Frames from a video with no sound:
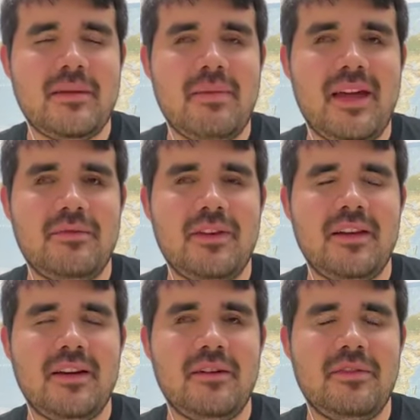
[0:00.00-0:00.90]
The
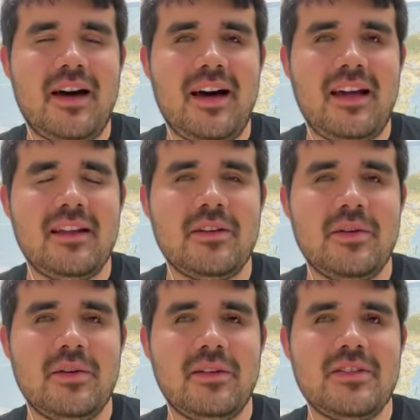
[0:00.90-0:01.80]
benefit of hot and
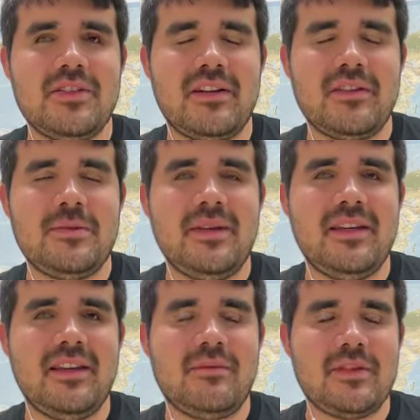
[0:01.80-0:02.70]
cold, generally
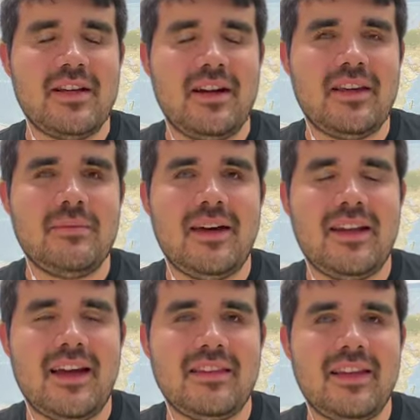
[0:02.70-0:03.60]
speaking, if we're talking
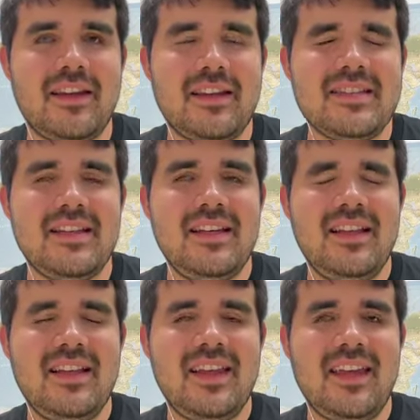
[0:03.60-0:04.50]
about athletics,
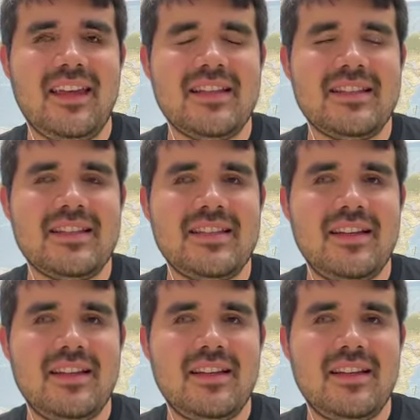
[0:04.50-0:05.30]
is